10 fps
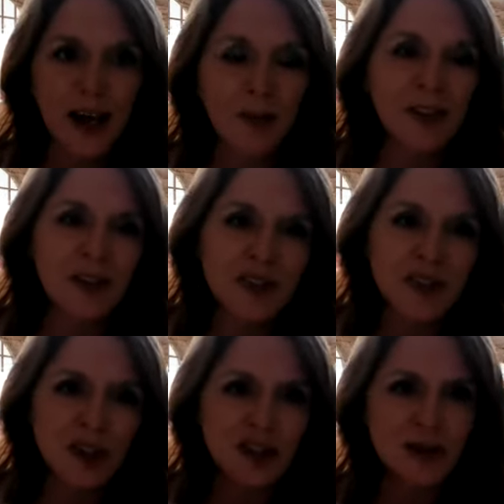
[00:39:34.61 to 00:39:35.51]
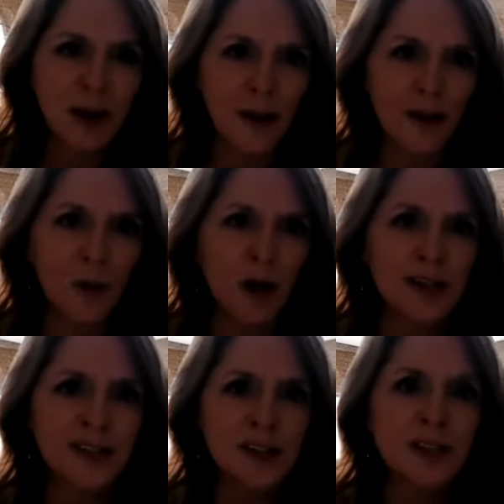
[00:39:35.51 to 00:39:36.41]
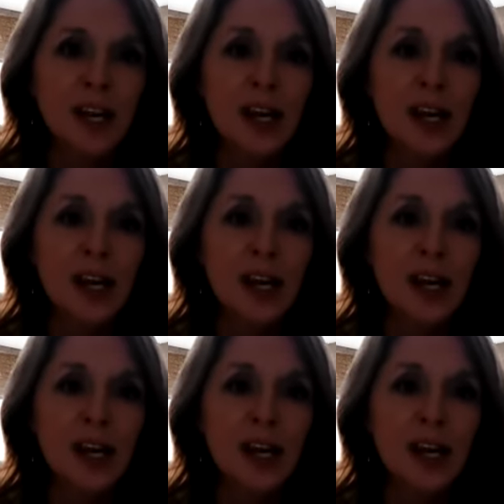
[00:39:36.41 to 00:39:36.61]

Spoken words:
I mean, there's some other ones. There's